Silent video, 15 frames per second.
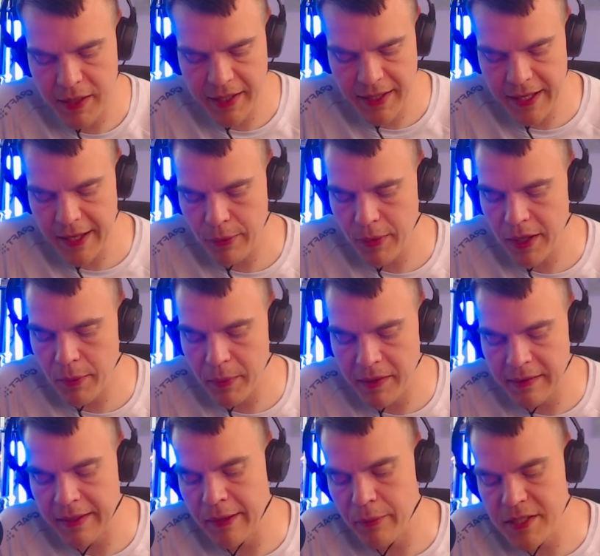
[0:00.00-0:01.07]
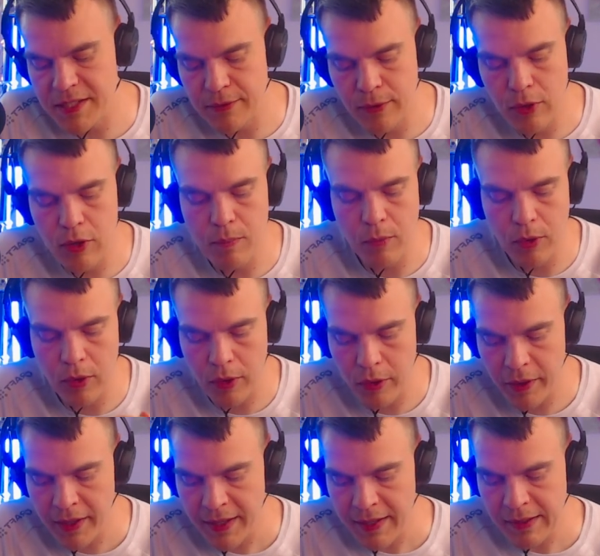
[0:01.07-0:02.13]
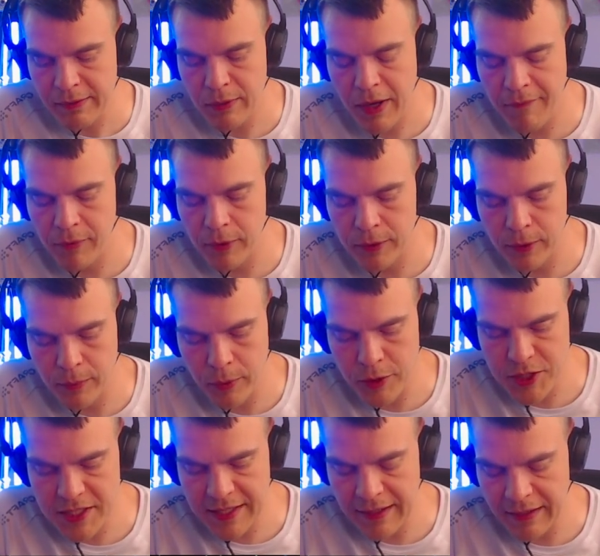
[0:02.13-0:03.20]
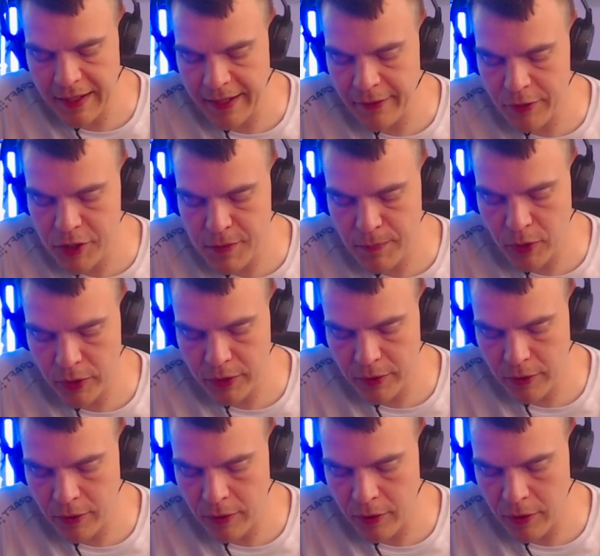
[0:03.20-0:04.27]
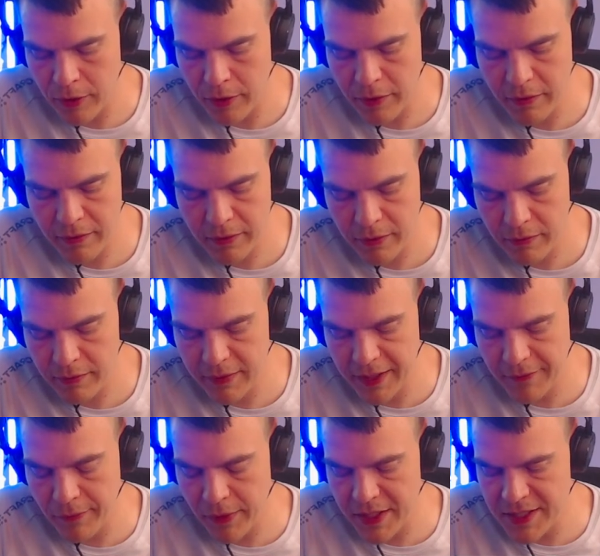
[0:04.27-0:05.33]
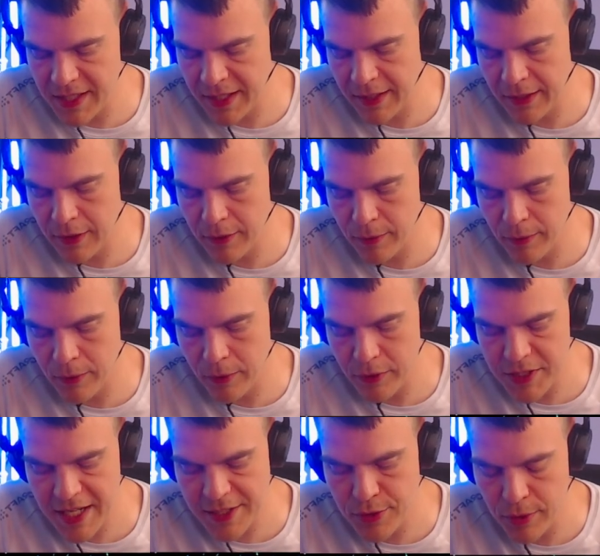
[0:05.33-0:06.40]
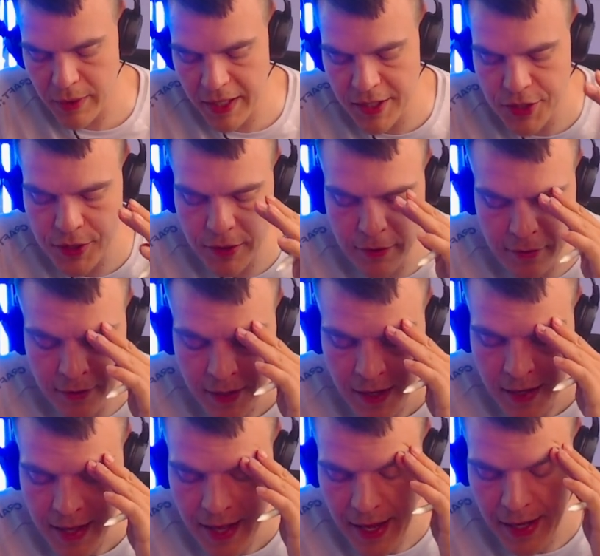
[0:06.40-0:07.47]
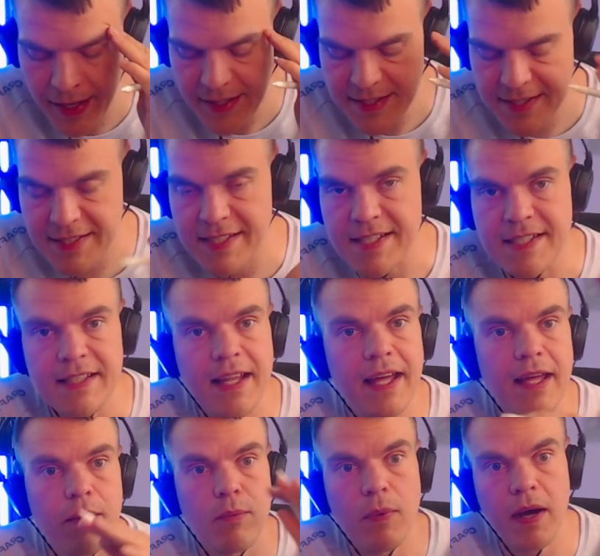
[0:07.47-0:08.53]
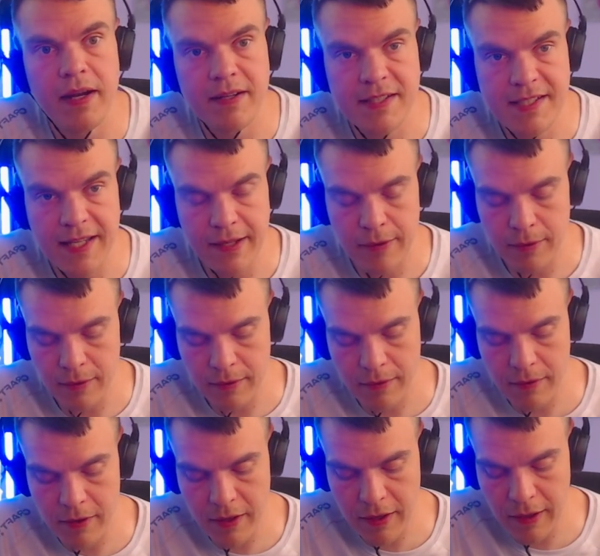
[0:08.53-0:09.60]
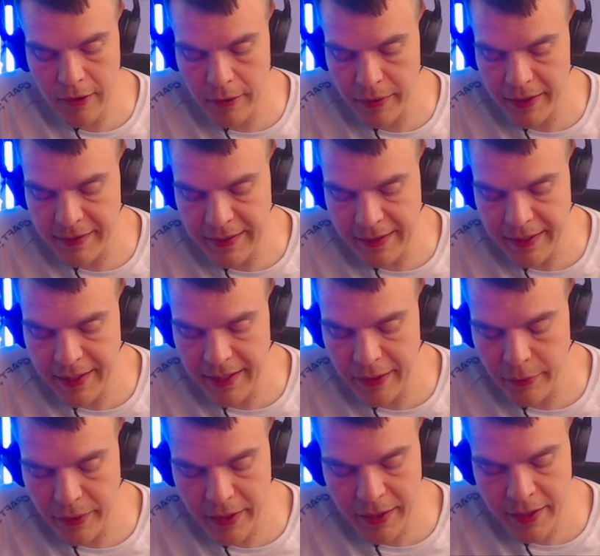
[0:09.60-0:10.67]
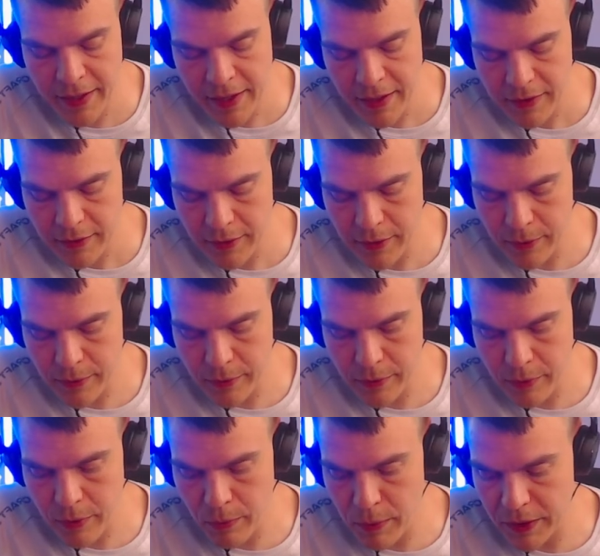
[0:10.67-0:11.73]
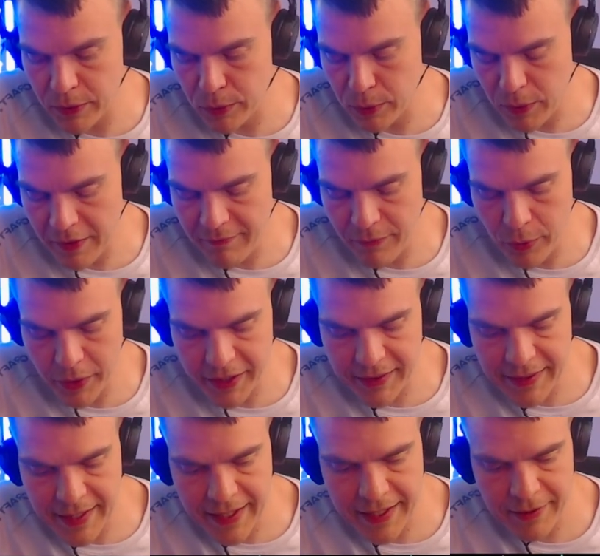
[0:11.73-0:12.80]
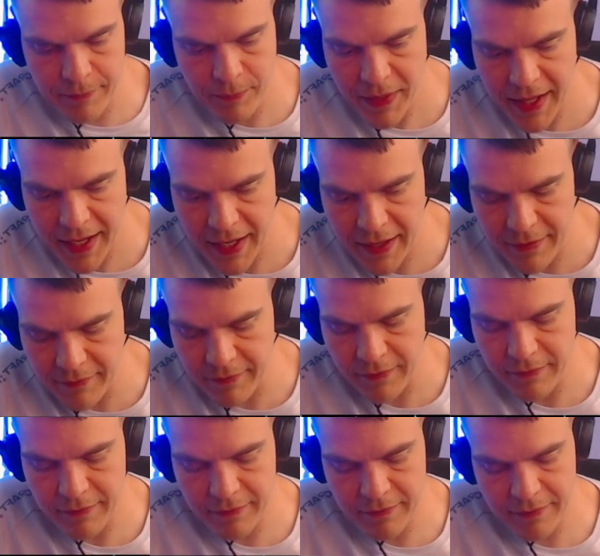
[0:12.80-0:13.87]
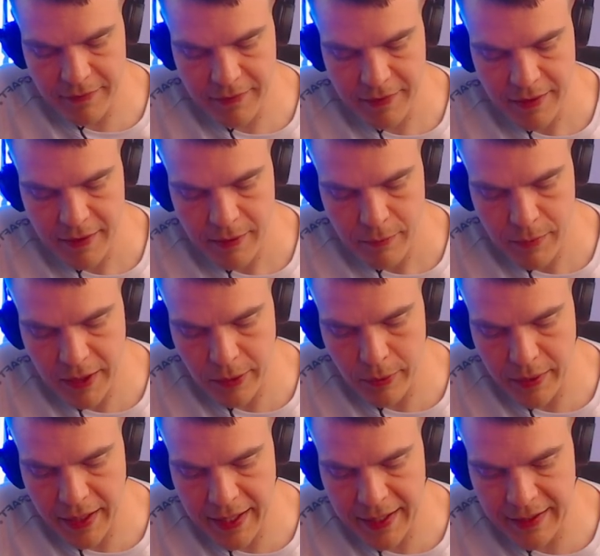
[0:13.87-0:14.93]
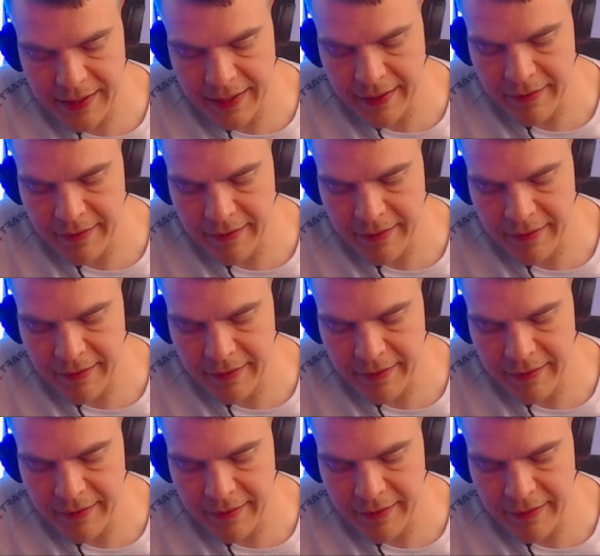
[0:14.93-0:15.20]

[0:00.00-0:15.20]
area when there is no more travel towards the lighter spot or difference in hue or saturation, and it's just like one single color in that area. You want to avoid that, and when you're editing a